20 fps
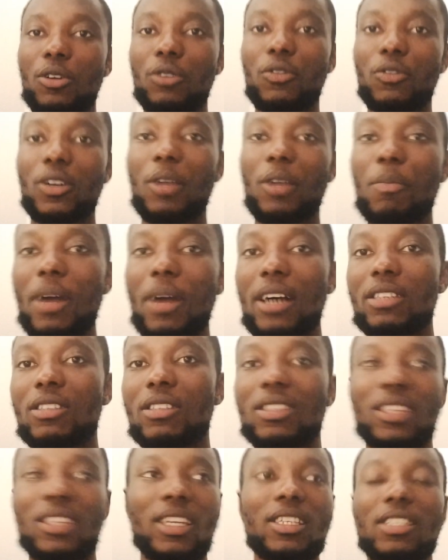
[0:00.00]
For the past
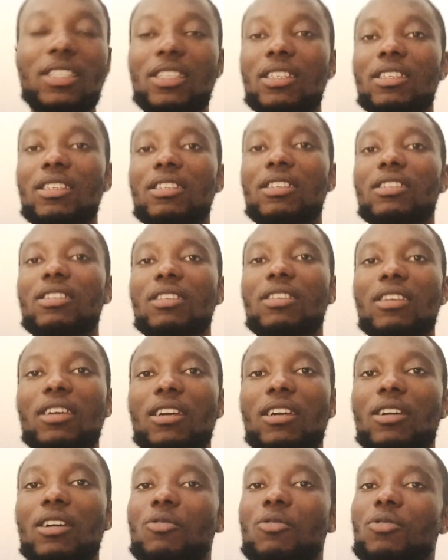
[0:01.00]
3 seasons,
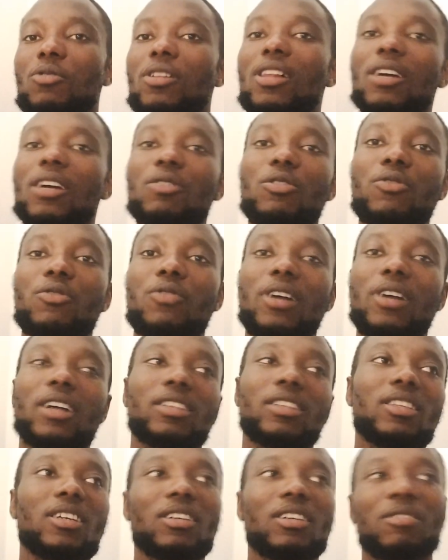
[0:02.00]
with the like of I
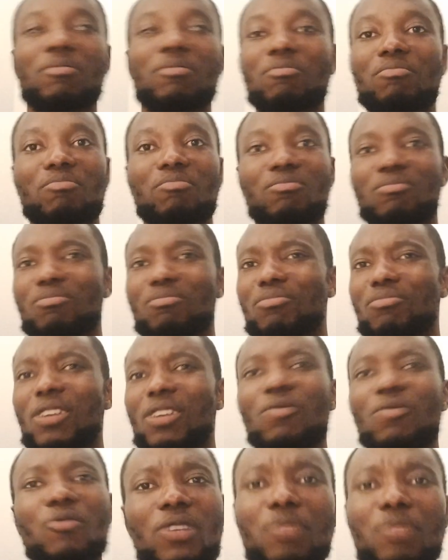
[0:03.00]
think
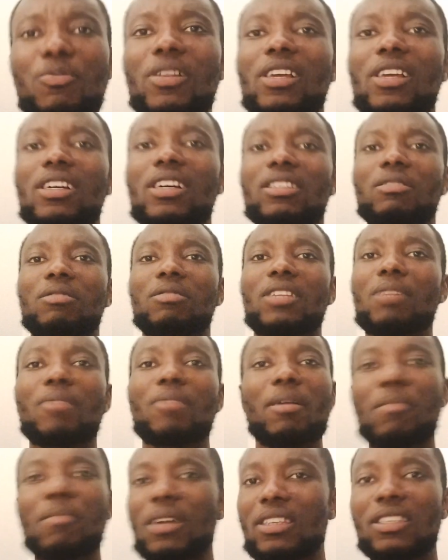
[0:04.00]
the great players,
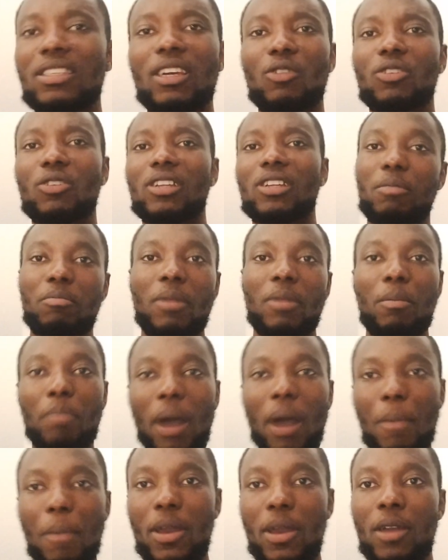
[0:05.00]
Neymar, Messi, and
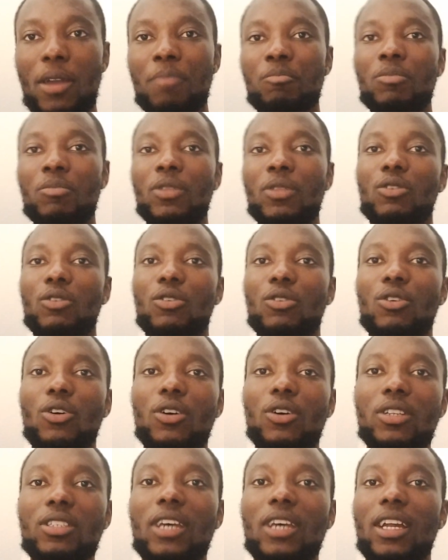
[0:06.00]
Mbappe,
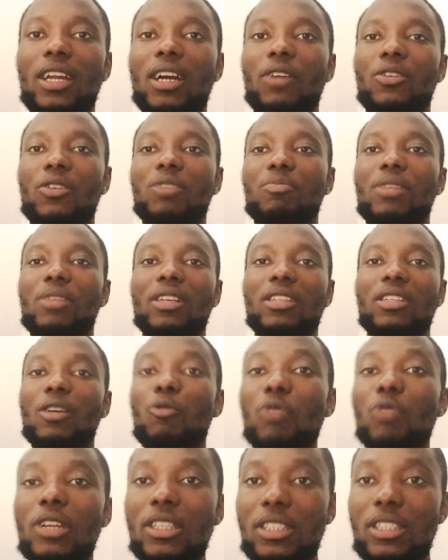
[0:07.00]
all these other great players,
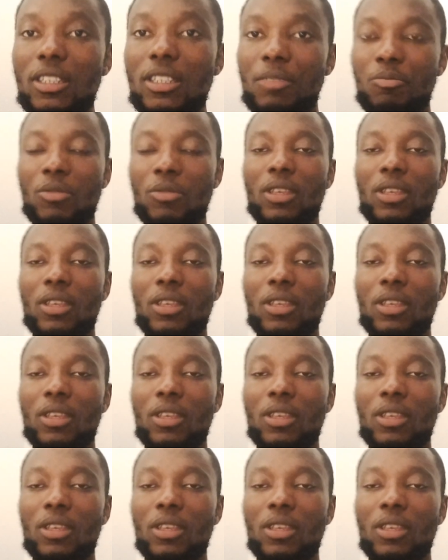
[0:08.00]
they couldn't